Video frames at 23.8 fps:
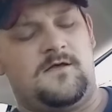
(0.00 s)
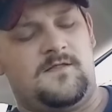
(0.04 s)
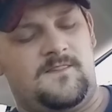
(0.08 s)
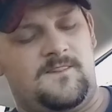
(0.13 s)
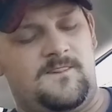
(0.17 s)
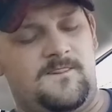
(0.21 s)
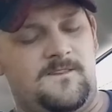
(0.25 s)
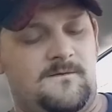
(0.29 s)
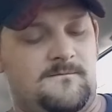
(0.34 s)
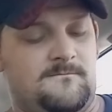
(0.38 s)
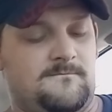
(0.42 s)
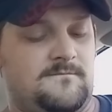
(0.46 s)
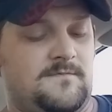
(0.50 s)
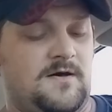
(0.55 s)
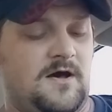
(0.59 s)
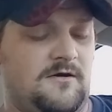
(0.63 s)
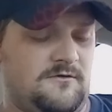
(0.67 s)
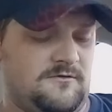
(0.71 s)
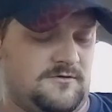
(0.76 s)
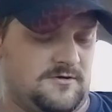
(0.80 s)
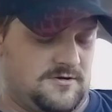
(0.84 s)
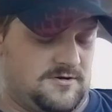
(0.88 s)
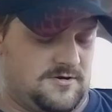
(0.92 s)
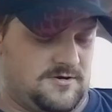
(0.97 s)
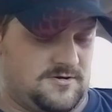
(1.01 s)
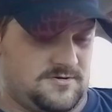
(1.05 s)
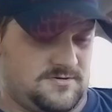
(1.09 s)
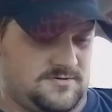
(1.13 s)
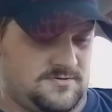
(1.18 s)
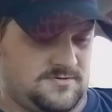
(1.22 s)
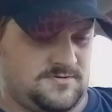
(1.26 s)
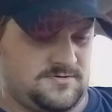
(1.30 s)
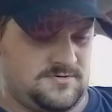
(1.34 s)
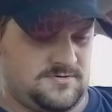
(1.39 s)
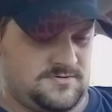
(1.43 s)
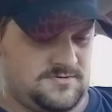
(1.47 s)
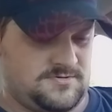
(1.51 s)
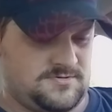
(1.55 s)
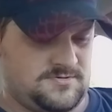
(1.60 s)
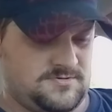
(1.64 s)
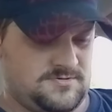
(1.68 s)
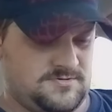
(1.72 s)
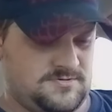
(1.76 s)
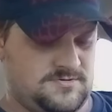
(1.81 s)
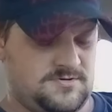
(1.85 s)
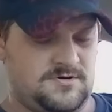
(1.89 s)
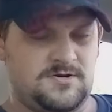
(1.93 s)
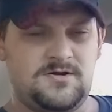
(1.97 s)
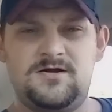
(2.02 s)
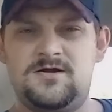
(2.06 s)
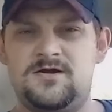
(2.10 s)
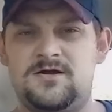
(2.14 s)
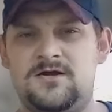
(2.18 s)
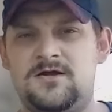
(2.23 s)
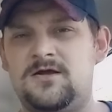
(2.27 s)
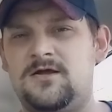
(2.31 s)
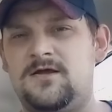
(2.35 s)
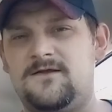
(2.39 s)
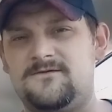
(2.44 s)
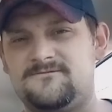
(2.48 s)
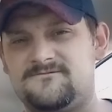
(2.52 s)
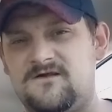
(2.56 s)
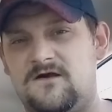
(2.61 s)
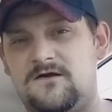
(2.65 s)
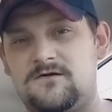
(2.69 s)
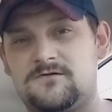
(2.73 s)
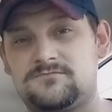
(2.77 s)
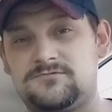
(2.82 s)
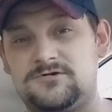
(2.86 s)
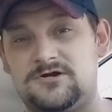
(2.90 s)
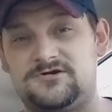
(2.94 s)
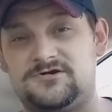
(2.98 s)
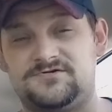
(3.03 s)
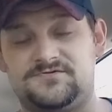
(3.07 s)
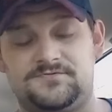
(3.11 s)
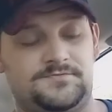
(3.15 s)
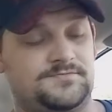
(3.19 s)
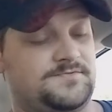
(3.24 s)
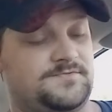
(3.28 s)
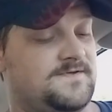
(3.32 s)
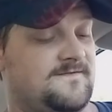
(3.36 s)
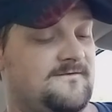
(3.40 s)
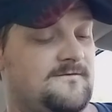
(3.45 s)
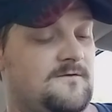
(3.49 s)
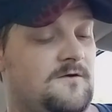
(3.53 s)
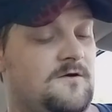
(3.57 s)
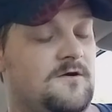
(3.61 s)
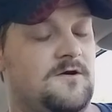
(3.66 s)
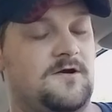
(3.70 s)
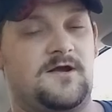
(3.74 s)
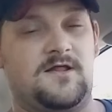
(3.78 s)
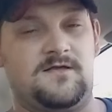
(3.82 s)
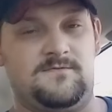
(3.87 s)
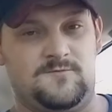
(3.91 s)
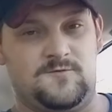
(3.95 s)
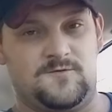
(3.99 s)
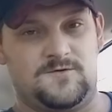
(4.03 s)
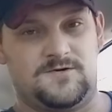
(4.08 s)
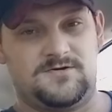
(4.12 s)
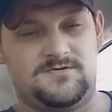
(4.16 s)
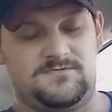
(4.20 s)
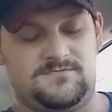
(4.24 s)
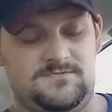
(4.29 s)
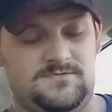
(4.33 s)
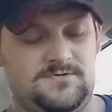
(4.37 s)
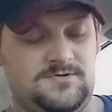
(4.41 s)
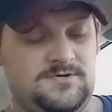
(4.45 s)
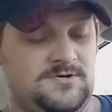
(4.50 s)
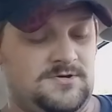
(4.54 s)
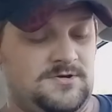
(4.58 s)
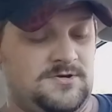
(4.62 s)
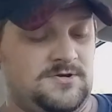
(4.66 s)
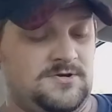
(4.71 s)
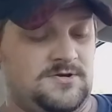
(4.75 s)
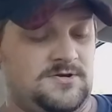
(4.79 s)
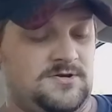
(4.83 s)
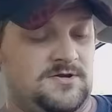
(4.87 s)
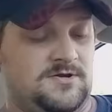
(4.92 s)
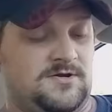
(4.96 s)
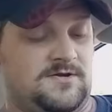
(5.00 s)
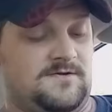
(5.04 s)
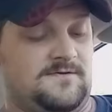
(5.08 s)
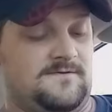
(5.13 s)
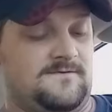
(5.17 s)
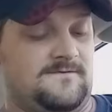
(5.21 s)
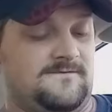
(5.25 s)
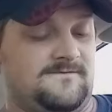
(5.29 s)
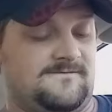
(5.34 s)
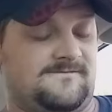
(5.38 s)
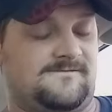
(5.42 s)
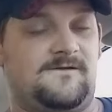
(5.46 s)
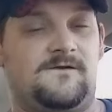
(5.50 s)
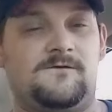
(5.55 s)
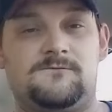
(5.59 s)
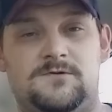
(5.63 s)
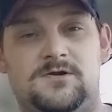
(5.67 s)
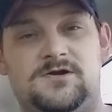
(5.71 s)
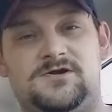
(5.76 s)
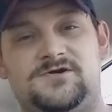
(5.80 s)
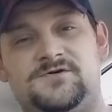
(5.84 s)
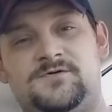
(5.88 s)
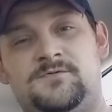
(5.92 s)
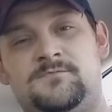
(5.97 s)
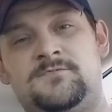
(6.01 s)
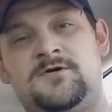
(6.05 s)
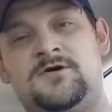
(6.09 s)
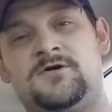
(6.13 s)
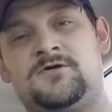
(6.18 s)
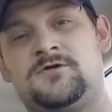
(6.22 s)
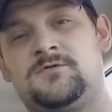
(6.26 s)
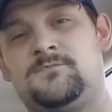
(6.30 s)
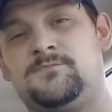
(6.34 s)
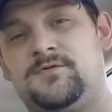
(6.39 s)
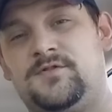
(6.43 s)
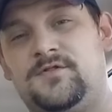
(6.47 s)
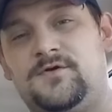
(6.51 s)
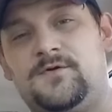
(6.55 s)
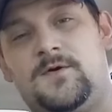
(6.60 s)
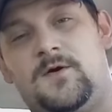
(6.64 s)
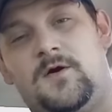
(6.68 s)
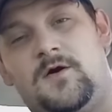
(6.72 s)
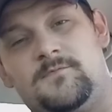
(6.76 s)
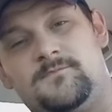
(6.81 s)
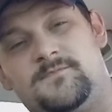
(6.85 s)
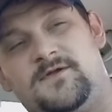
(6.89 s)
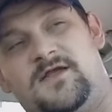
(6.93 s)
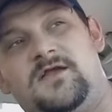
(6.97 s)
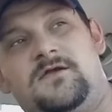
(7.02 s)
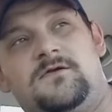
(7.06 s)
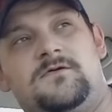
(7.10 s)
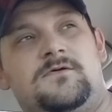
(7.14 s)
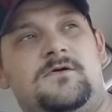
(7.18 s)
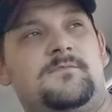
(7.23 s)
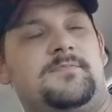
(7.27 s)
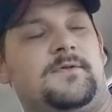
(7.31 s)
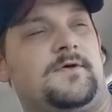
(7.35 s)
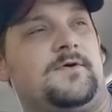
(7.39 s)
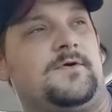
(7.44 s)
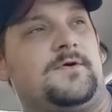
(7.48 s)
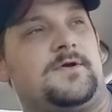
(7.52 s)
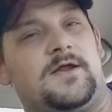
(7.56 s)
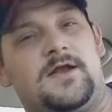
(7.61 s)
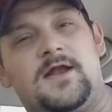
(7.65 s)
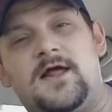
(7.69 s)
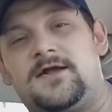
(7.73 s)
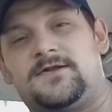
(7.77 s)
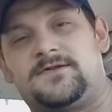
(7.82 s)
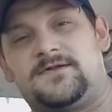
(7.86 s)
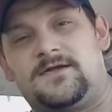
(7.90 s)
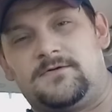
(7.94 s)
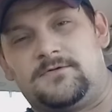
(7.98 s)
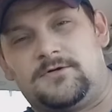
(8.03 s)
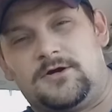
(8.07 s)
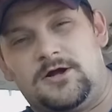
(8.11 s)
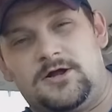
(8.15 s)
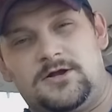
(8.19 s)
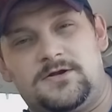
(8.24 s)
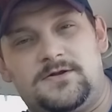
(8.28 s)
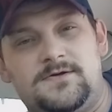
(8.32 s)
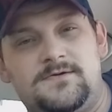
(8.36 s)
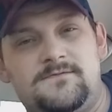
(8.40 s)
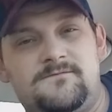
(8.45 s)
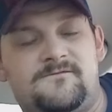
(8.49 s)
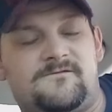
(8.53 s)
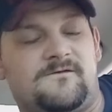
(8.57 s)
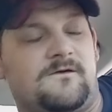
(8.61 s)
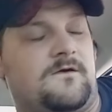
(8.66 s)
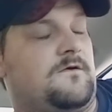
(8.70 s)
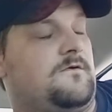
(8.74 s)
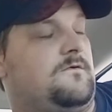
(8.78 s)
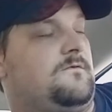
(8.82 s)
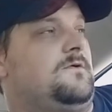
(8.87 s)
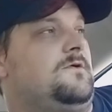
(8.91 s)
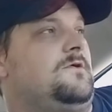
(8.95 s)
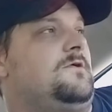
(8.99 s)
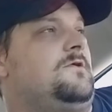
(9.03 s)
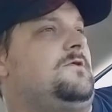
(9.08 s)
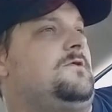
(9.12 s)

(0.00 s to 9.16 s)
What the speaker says: The motor is not original to the car anymore, because the original motor blew on me. I blew a connecting rod. So,